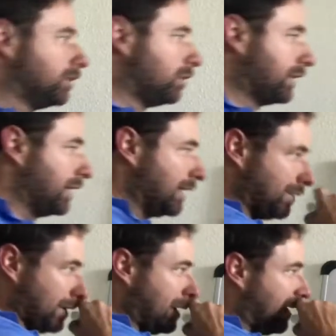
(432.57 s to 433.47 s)
Looking
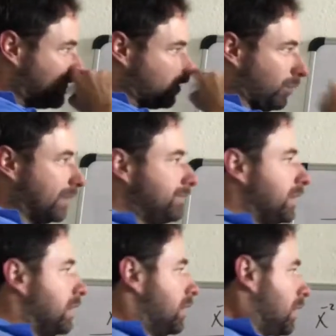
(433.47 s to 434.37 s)
at the next one,
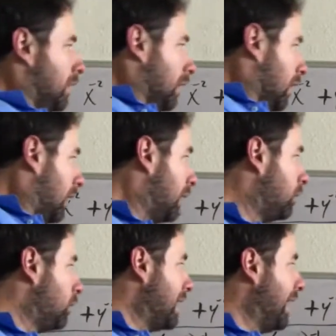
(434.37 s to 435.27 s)

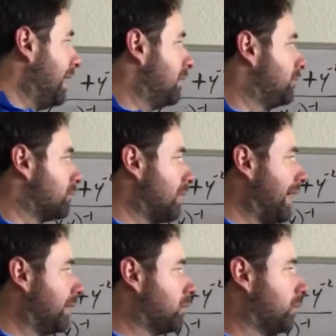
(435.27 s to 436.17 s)
we have
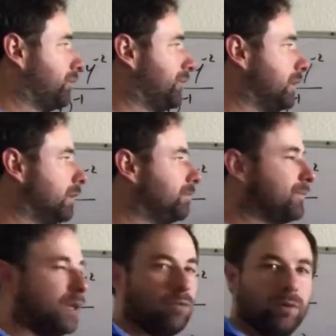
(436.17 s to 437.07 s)
radicals
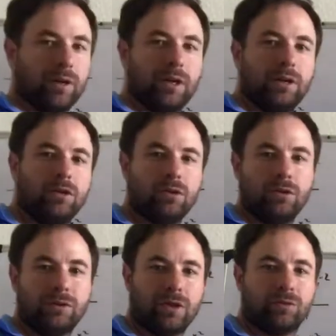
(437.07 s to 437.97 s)
here, and what we're going to
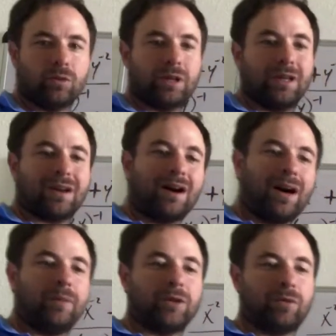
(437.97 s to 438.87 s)
use is we're going to get
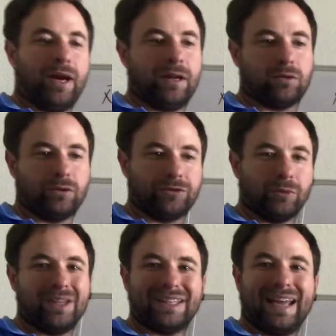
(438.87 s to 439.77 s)
common radicals so
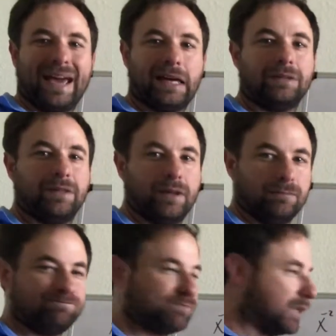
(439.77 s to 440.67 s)
we can add
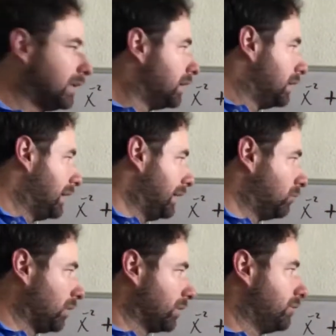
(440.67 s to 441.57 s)
them. And
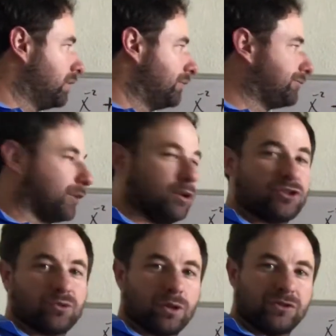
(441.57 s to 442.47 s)
the way we're going to do that
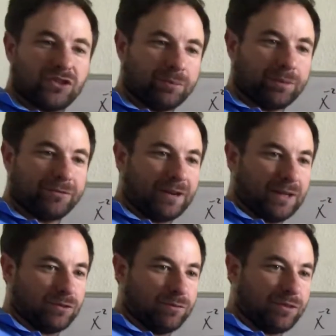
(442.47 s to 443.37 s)
first is we're going to simplify
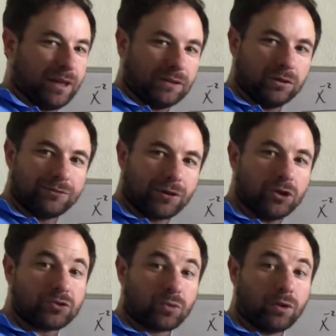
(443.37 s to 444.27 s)
some things. And the
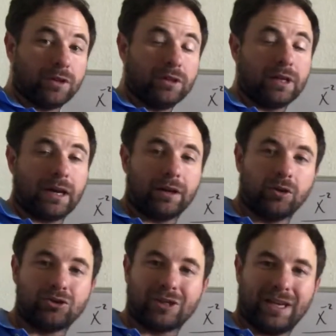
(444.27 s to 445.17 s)
first rule that you got to know
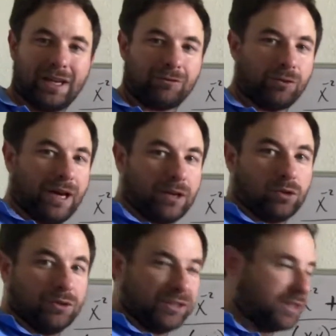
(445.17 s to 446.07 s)
is you can't have a
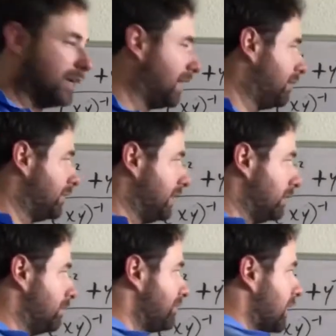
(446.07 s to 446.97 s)
radical in the denominator.